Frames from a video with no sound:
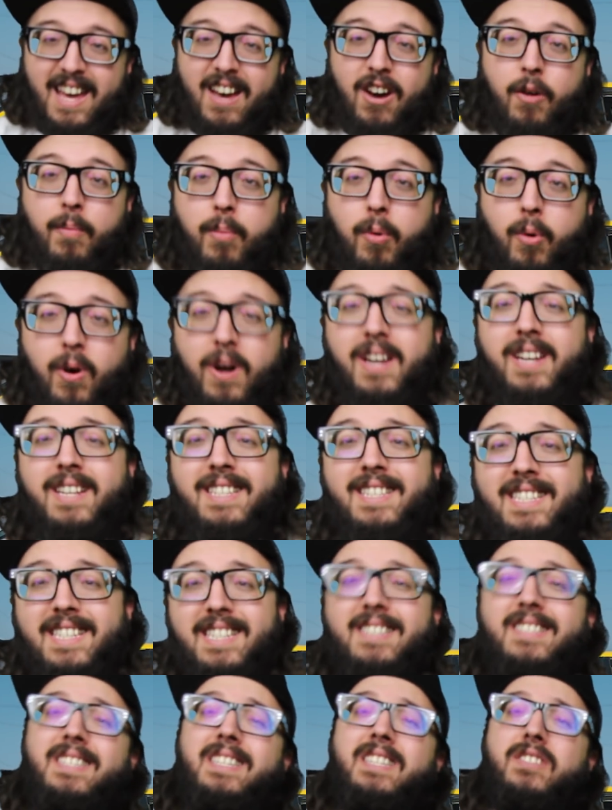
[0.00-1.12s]
Hellboy
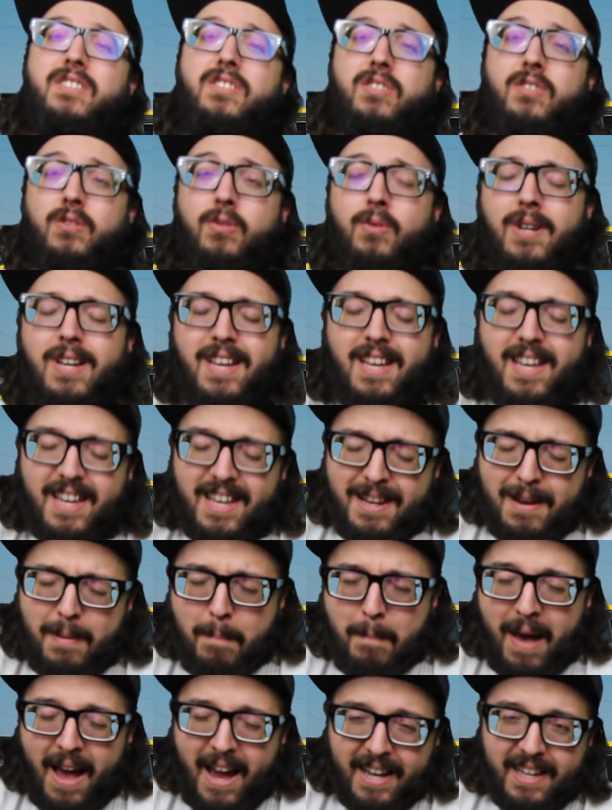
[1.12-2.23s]
DC2, an
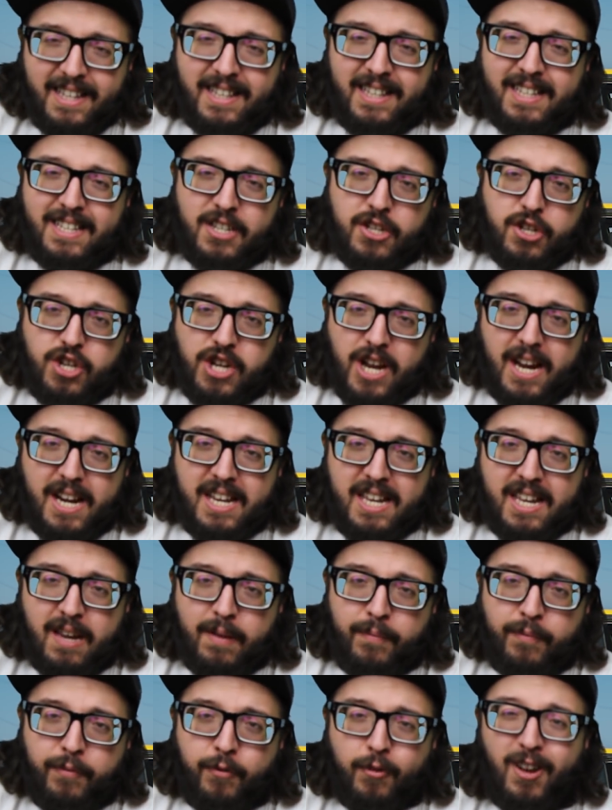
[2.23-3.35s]
immaculate
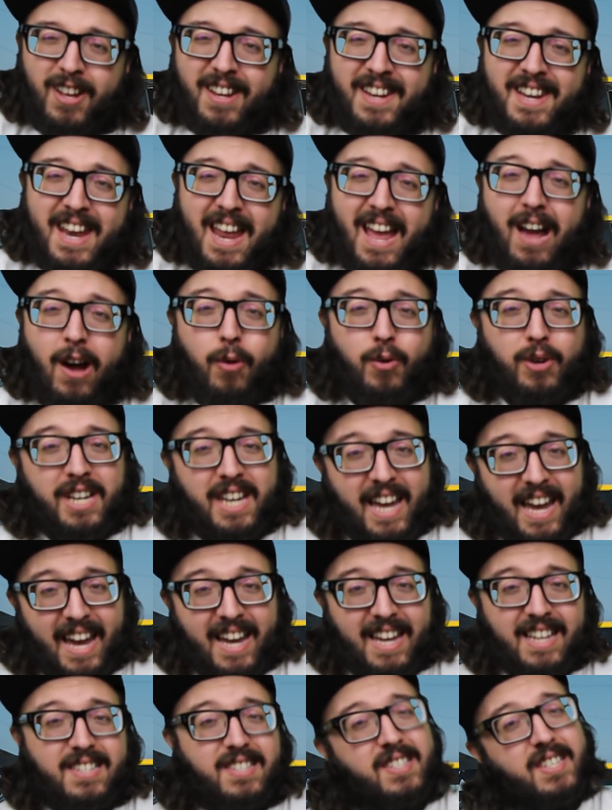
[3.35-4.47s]
JDM front, now
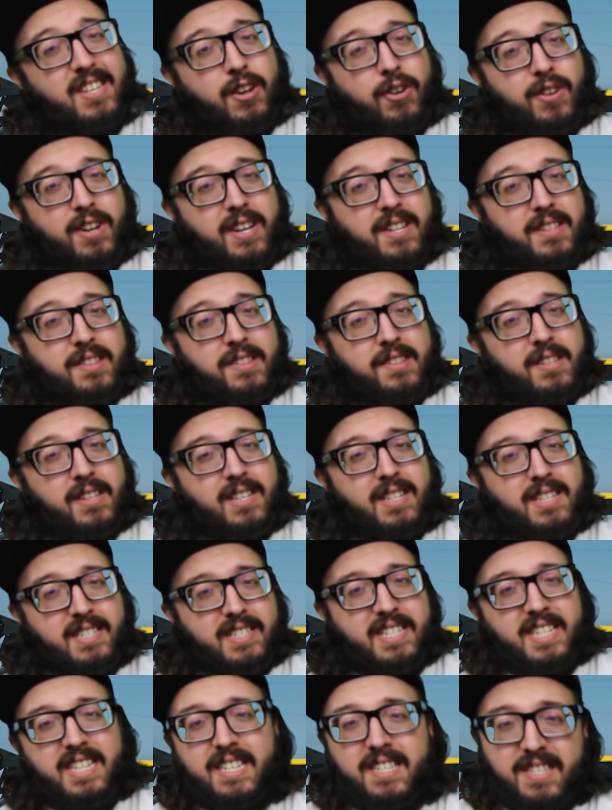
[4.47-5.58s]
K-Series
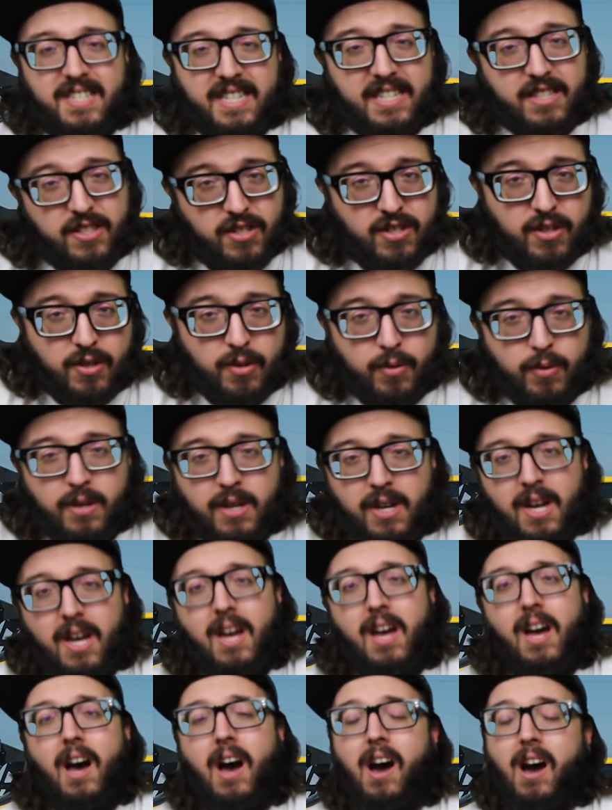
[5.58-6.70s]
DC2.
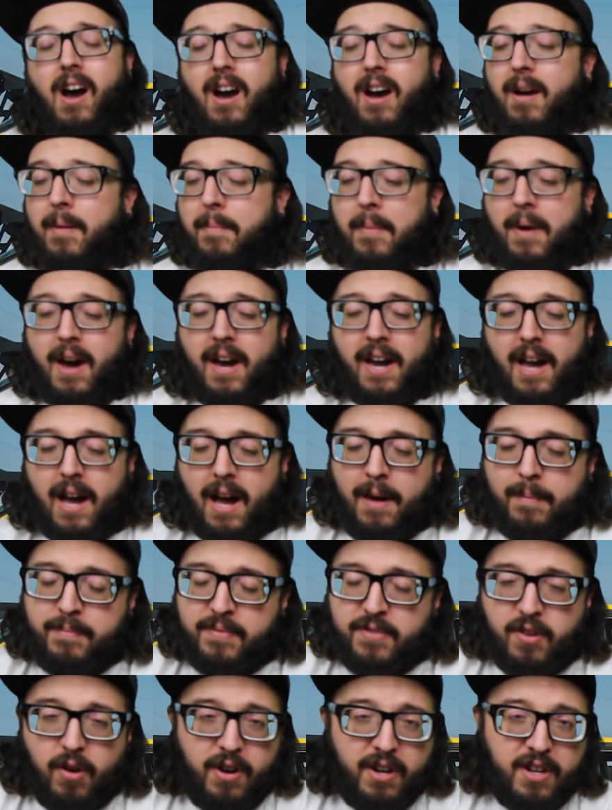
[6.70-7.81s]
I'm
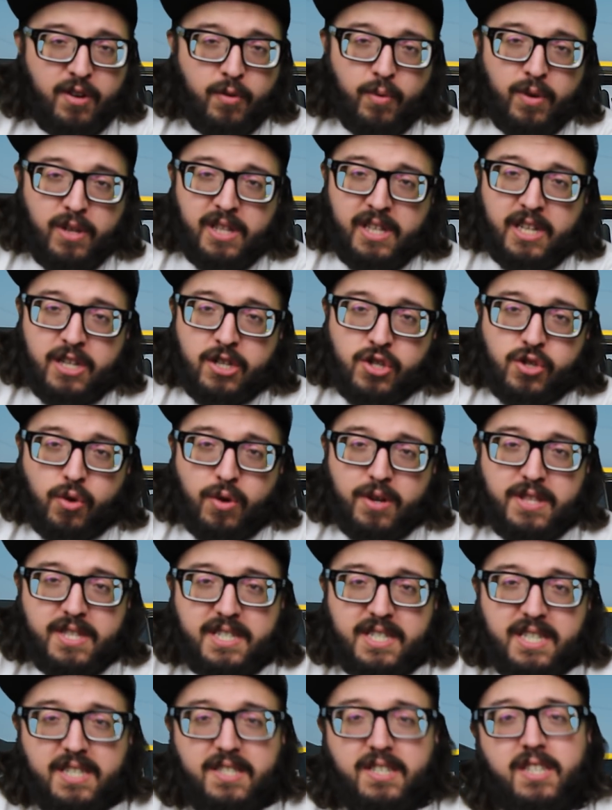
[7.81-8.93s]
starting to really enjoy
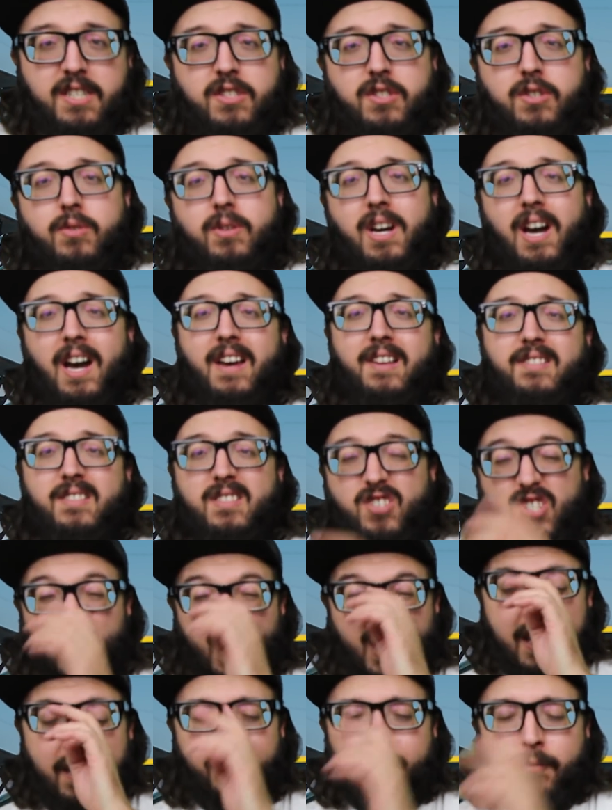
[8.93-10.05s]
the DC2 guys, the
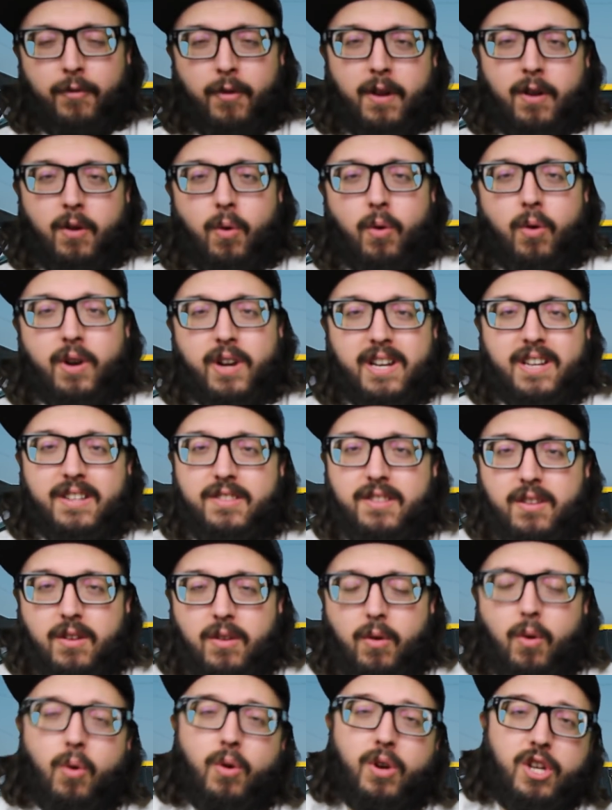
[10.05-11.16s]
JDM front or
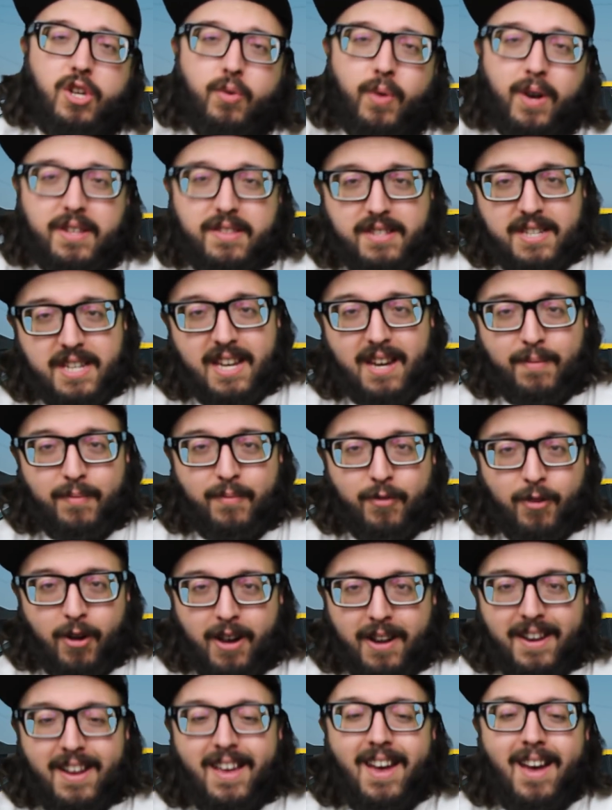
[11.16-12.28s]
USDM
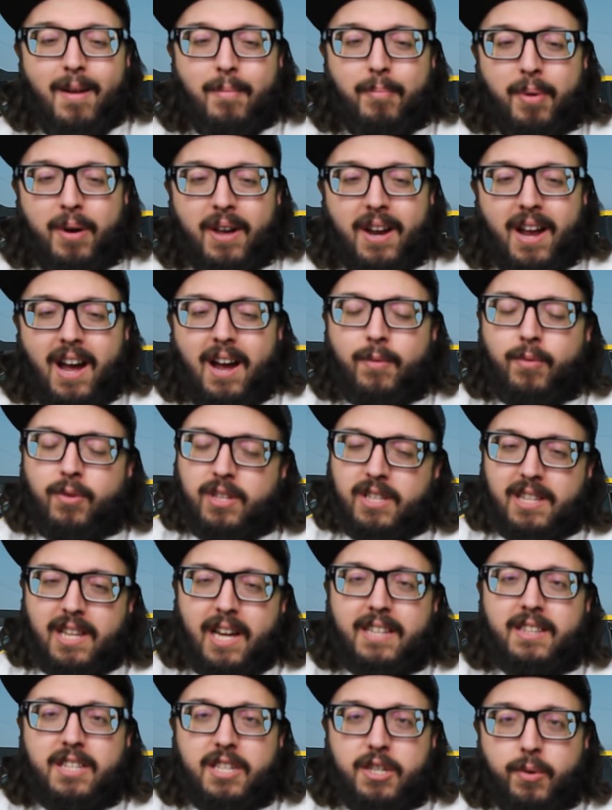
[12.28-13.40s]
front, but I really
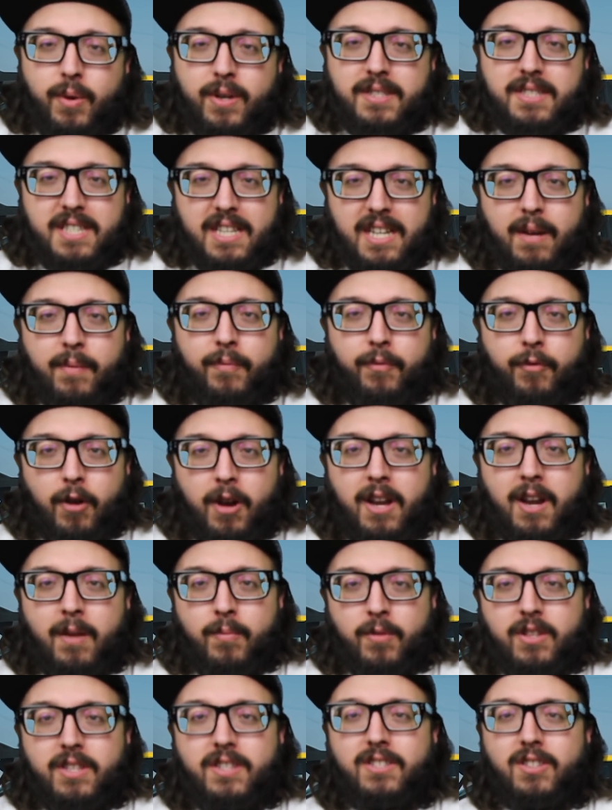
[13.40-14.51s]
like the USDM front.
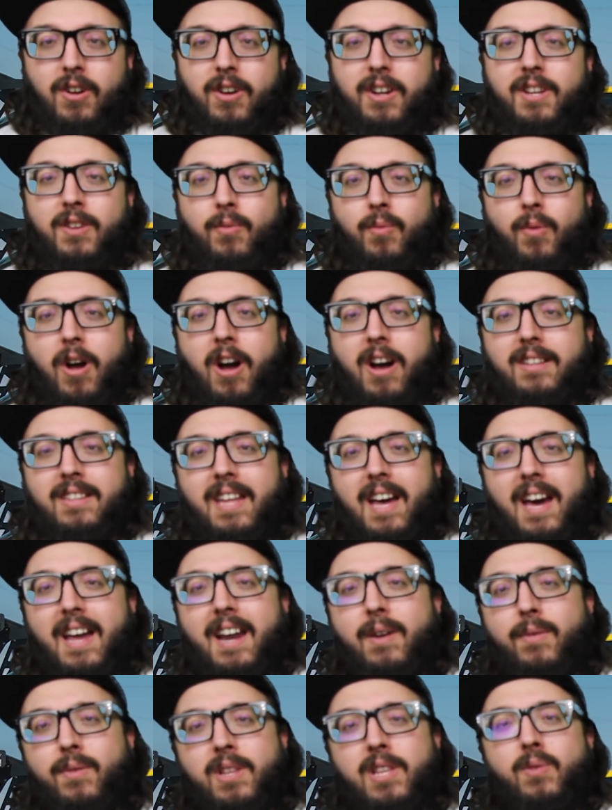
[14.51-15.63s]
I'm really starting to rock
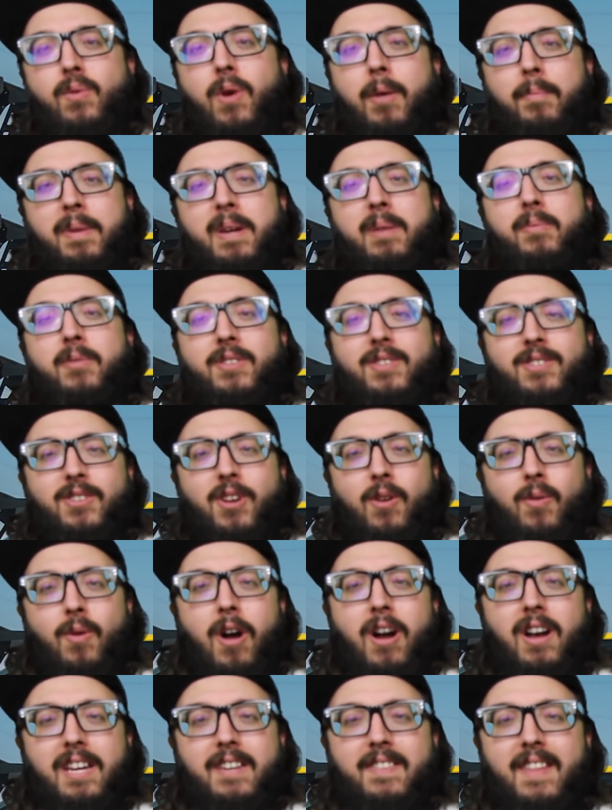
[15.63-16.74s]
that. I really want people to start
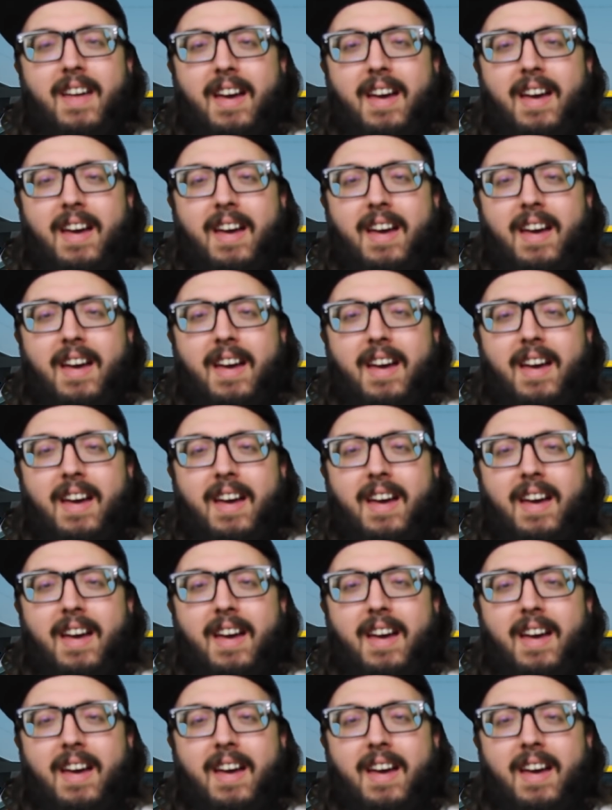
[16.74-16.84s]
rocking